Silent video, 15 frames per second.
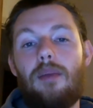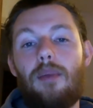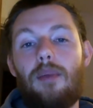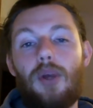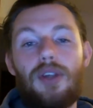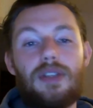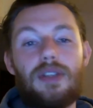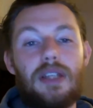
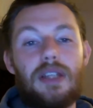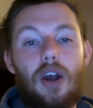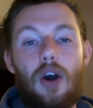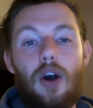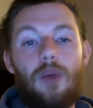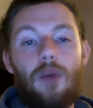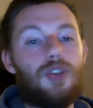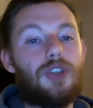Personally,
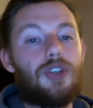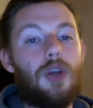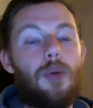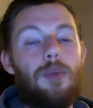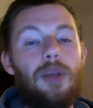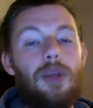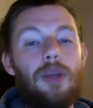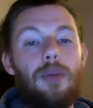I would just go
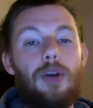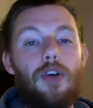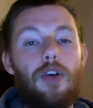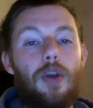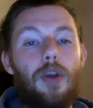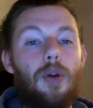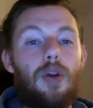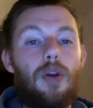with peanut butter
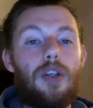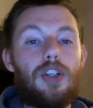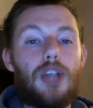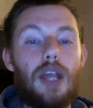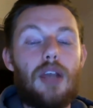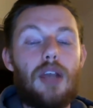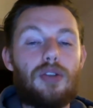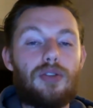and a protein
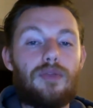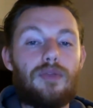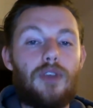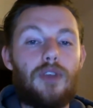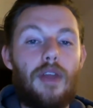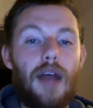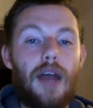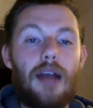shake or something
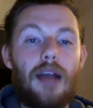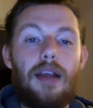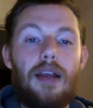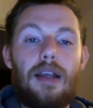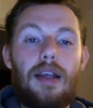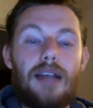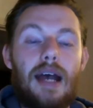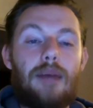like that.
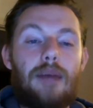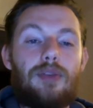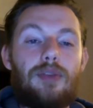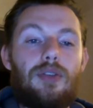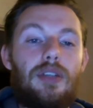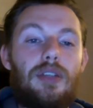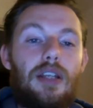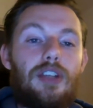It's
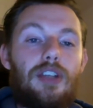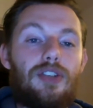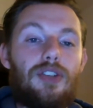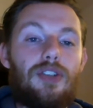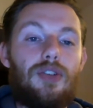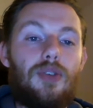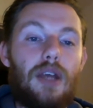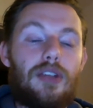absolutely delicious
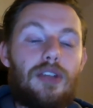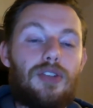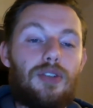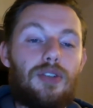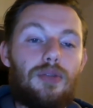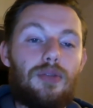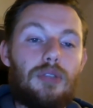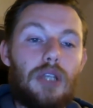to do that
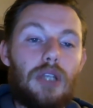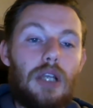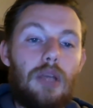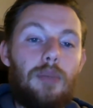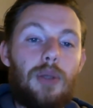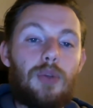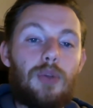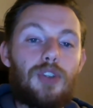too.
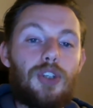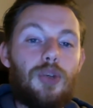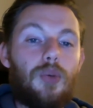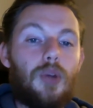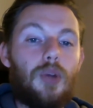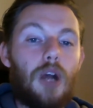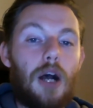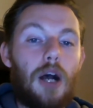Meal
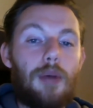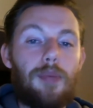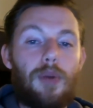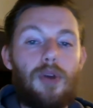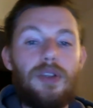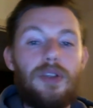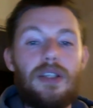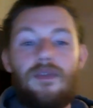2, carbs,
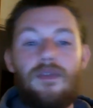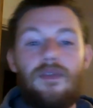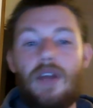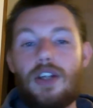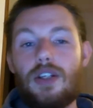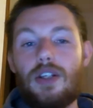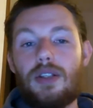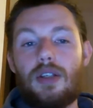protein, and
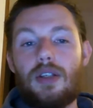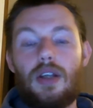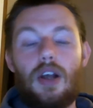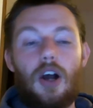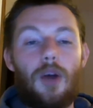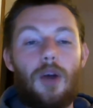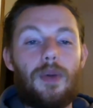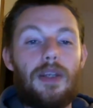veggies.
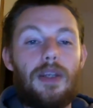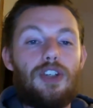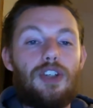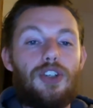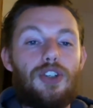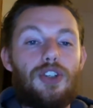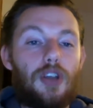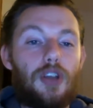I would
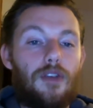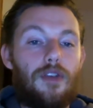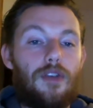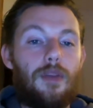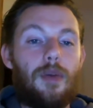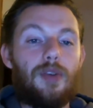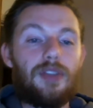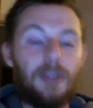literally just go for
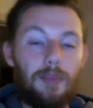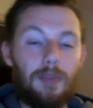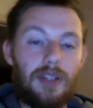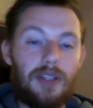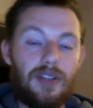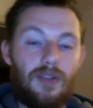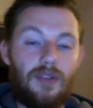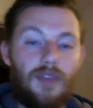the most
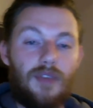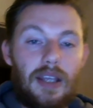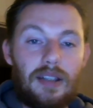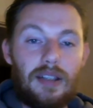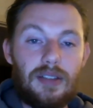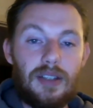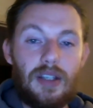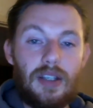simplest of
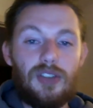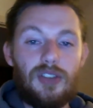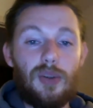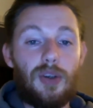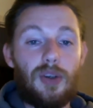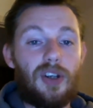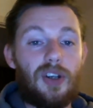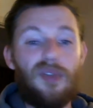things.
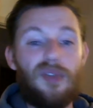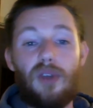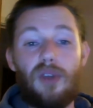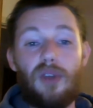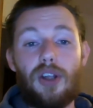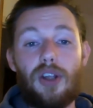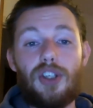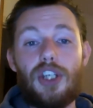So I'd go for
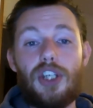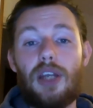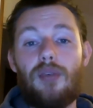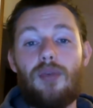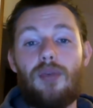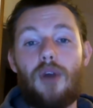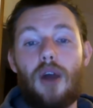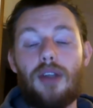like chicken
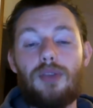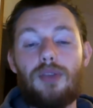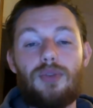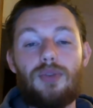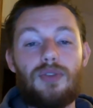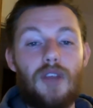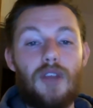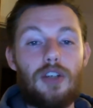and rice
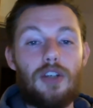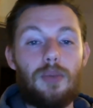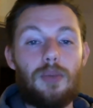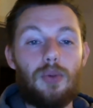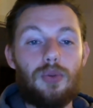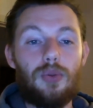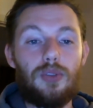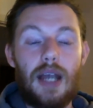with some
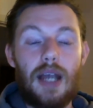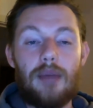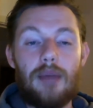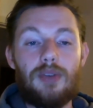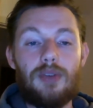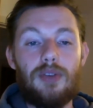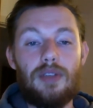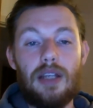vegetables.
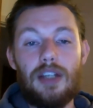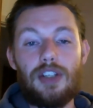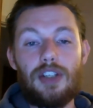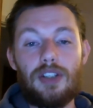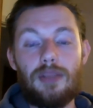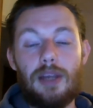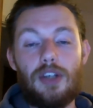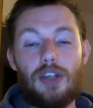Absolutely
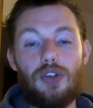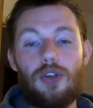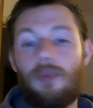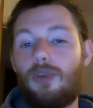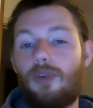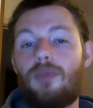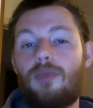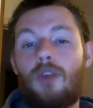delicious. Make sure you
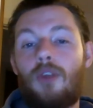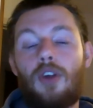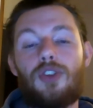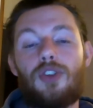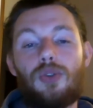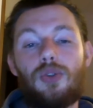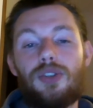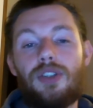put some nice
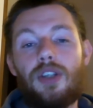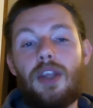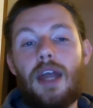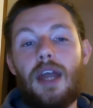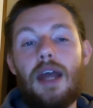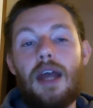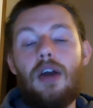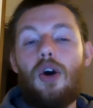sauces on
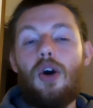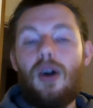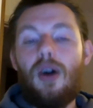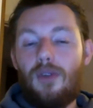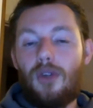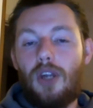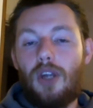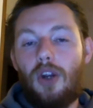there.
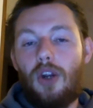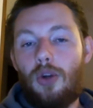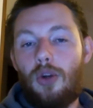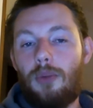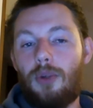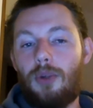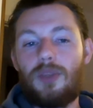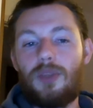Have a look in our
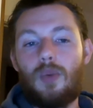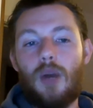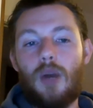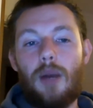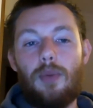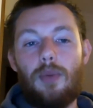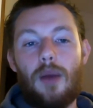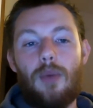cookbooks and we'll
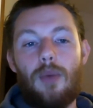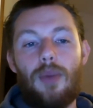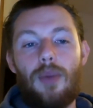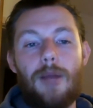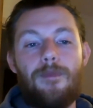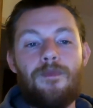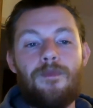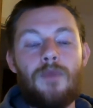help you out with
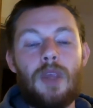that.